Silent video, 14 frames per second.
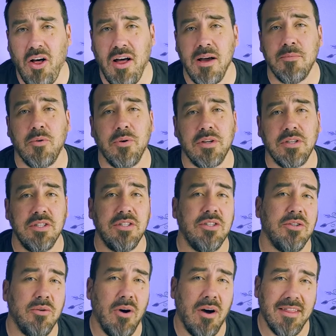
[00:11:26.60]
all I'm going to
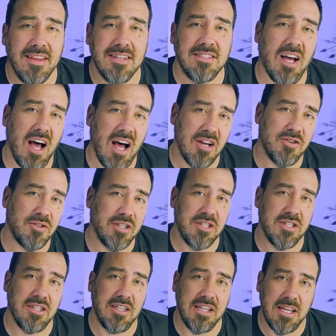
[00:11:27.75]
do on this
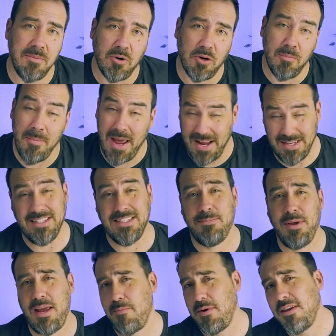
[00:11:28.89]
ostrich lemur
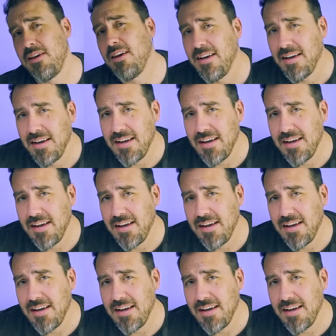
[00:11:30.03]
mantis baby.